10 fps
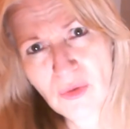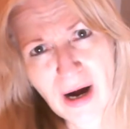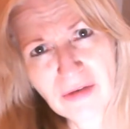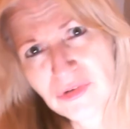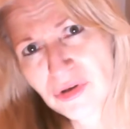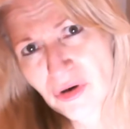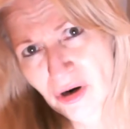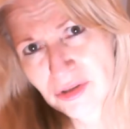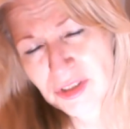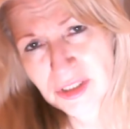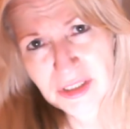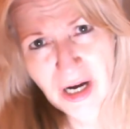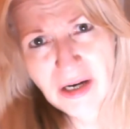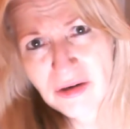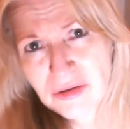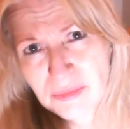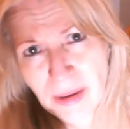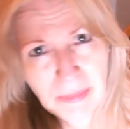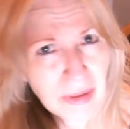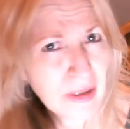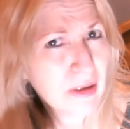after your heart's desires, maybe.